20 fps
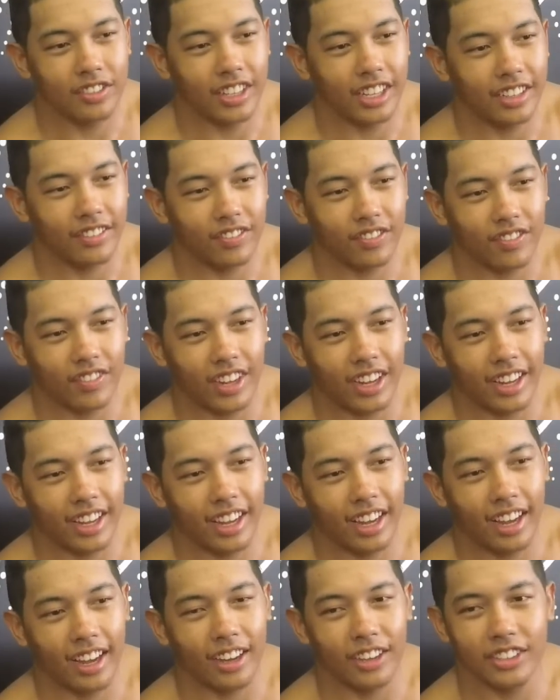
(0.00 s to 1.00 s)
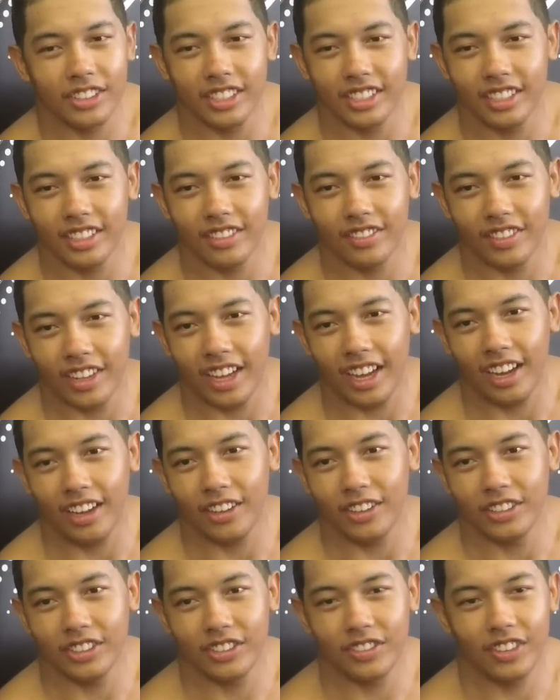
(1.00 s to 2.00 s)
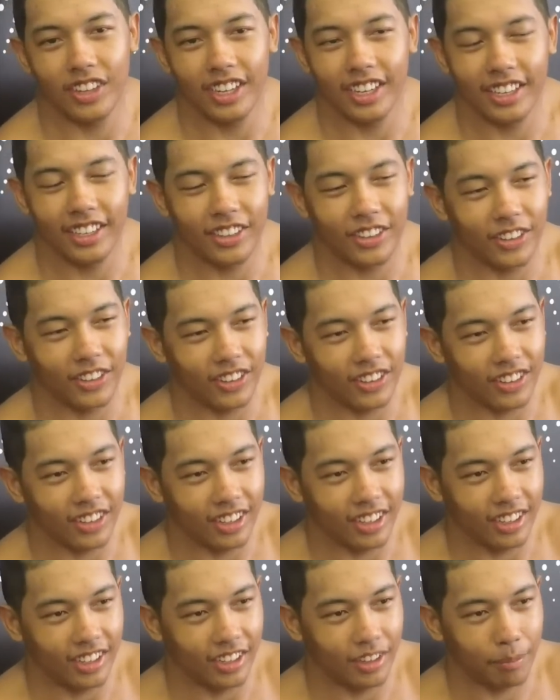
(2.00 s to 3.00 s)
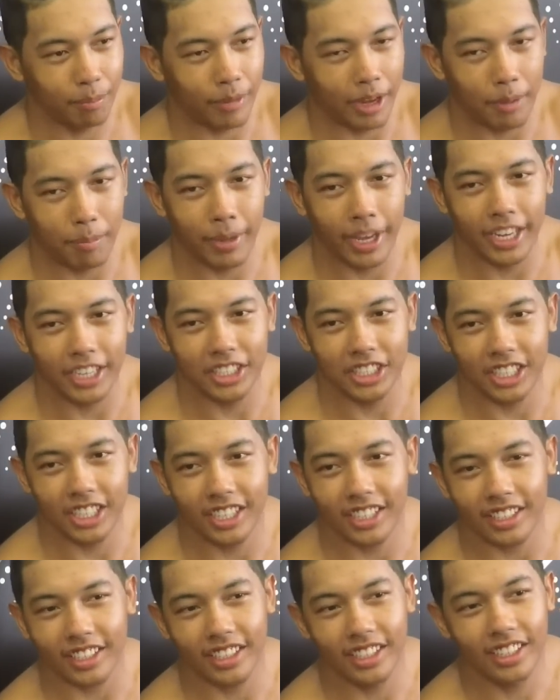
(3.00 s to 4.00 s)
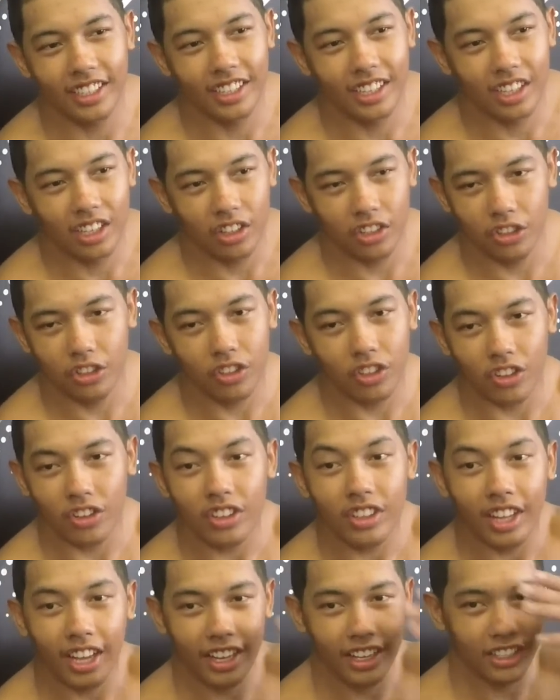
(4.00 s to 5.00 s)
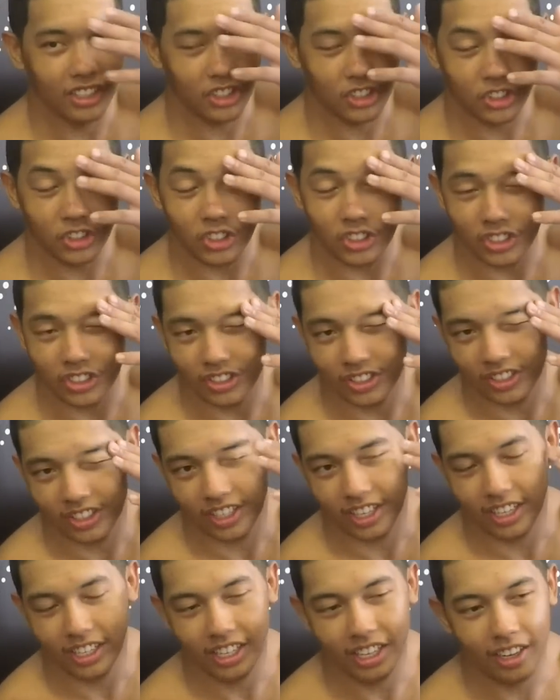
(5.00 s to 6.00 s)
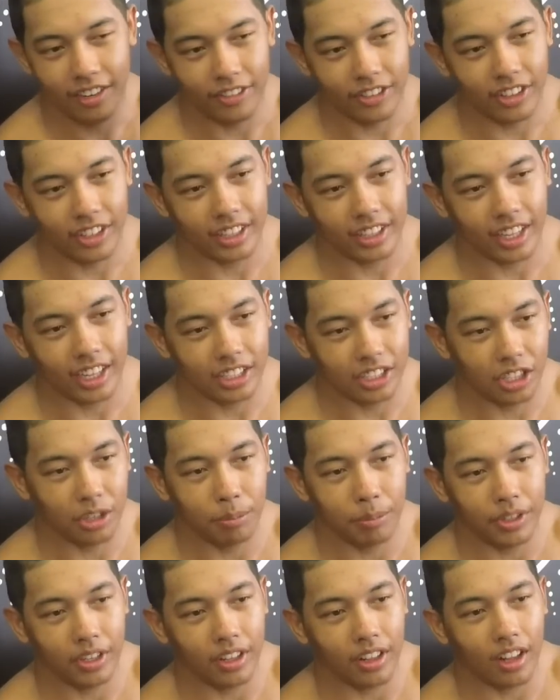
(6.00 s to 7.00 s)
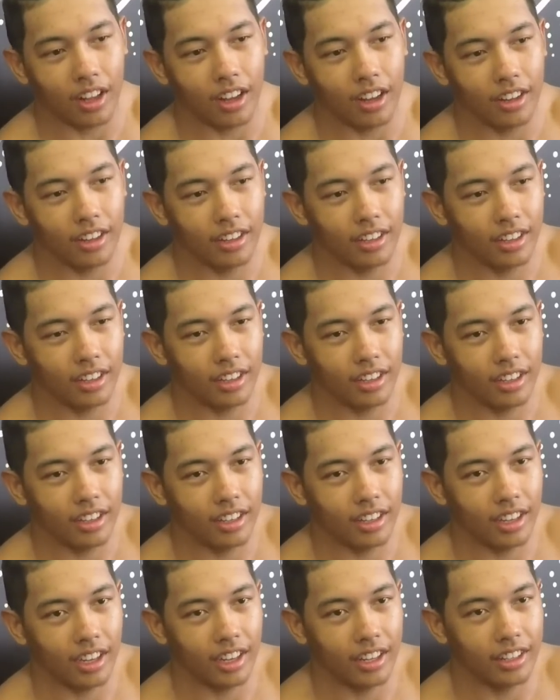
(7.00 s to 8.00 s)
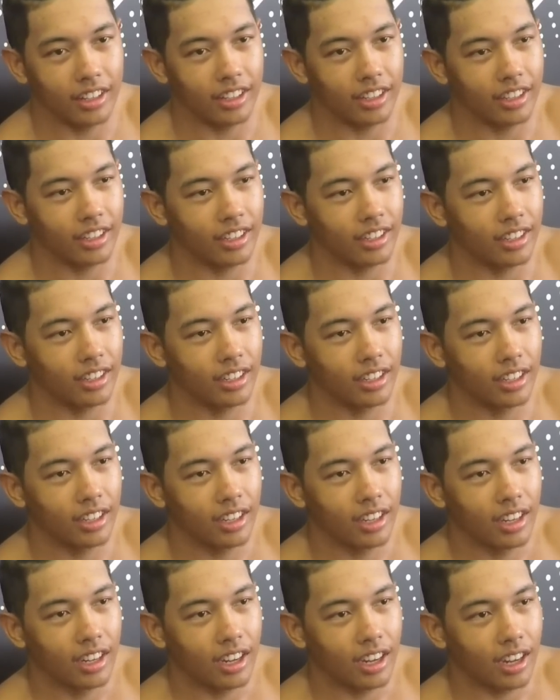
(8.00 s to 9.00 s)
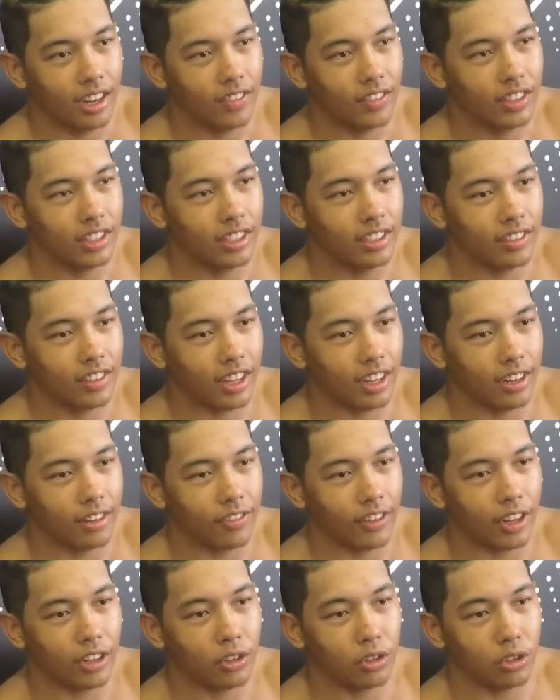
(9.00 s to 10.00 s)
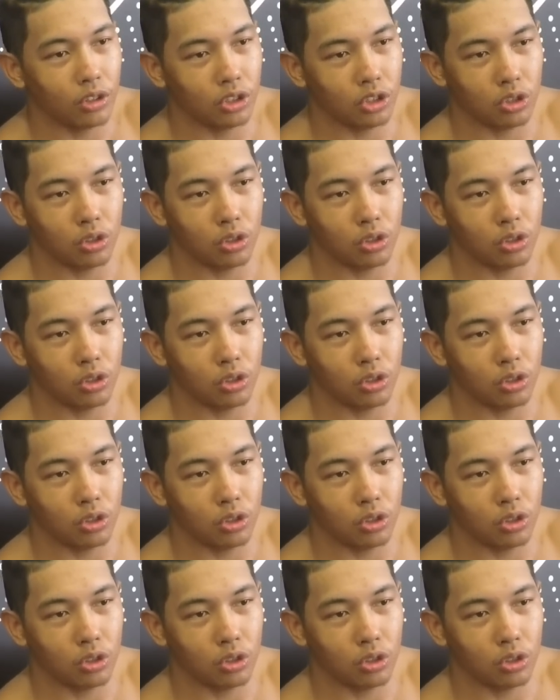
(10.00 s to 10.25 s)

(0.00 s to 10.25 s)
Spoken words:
like the house rent or my paycheck? You learn that in school, and then I feel like that's helped me a lot. And then I believe that if I go to